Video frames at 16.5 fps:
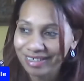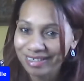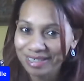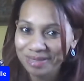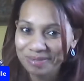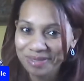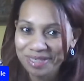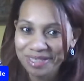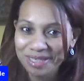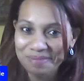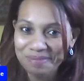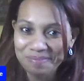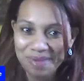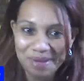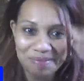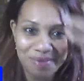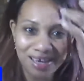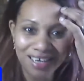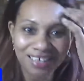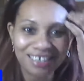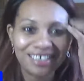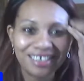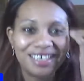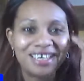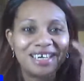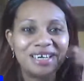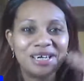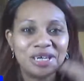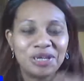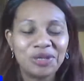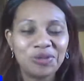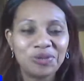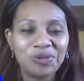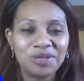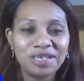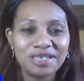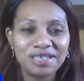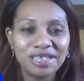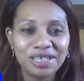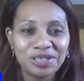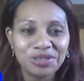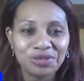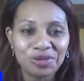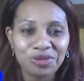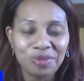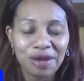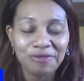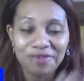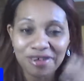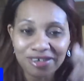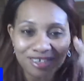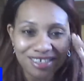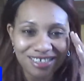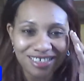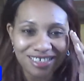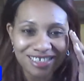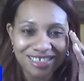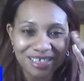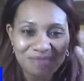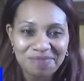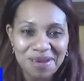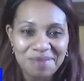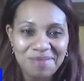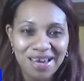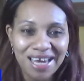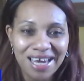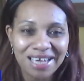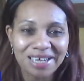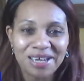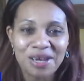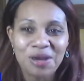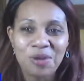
Term just slipped my mind. This syndrome, I forgot, it just slipped my mind.